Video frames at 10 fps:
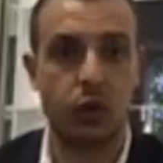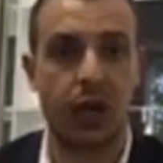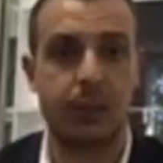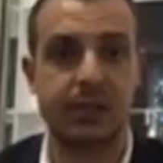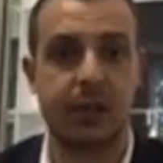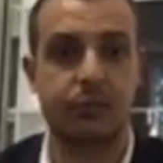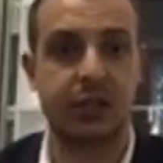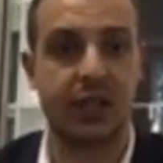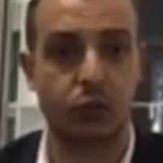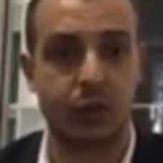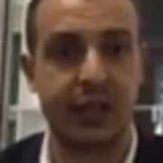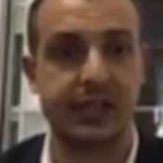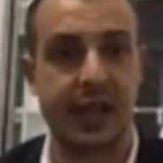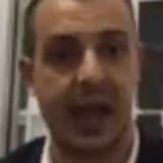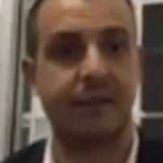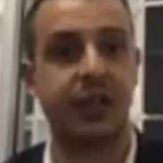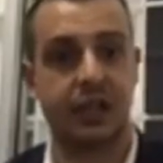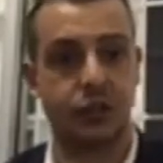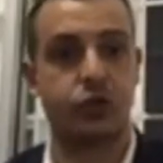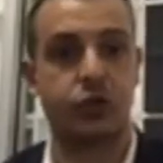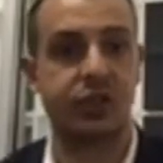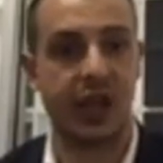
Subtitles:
comes up with the arrears and the interest